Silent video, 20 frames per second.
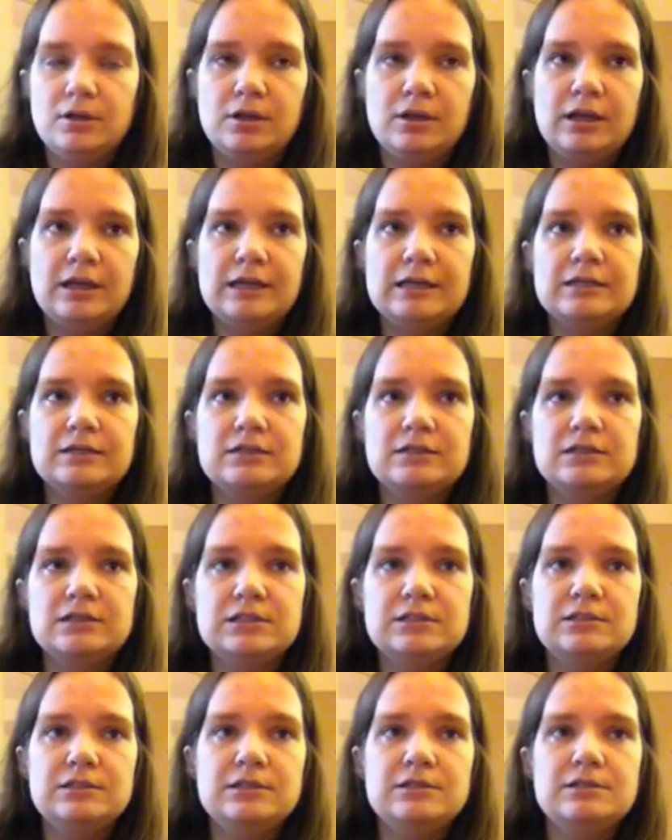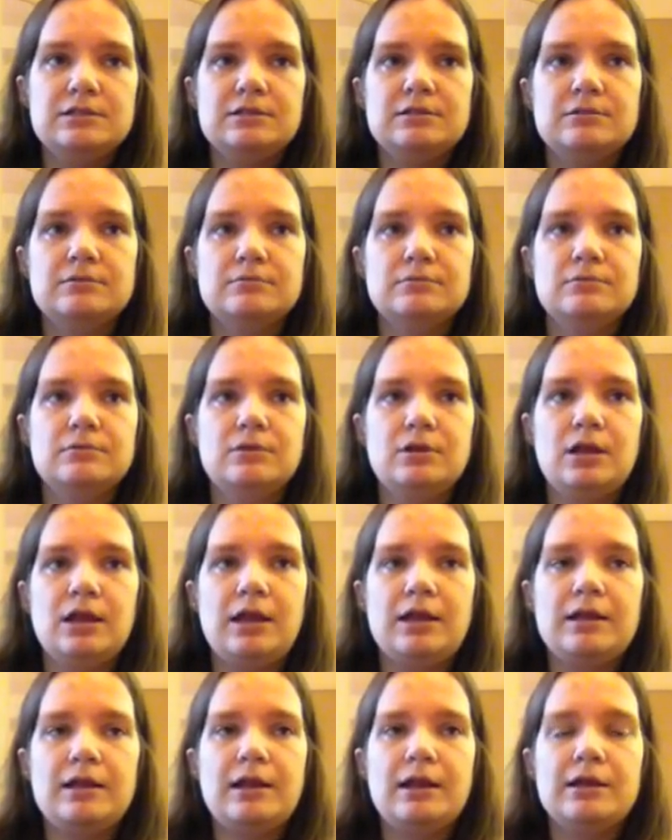And just as an,
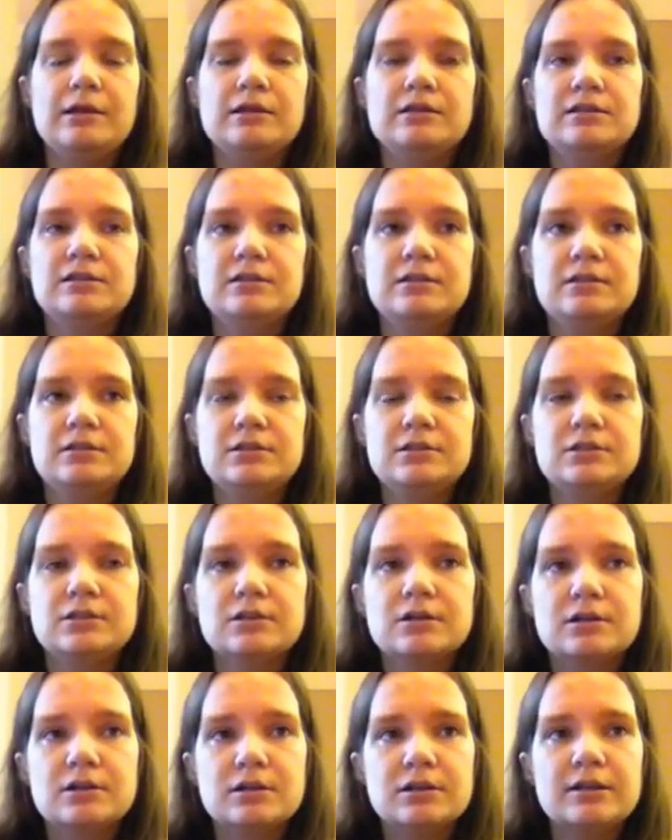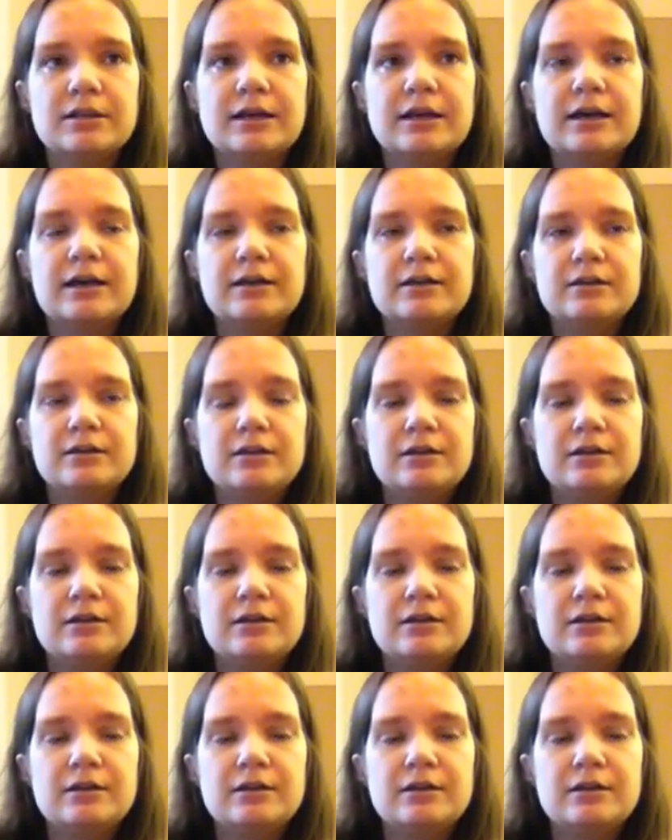an end to all that,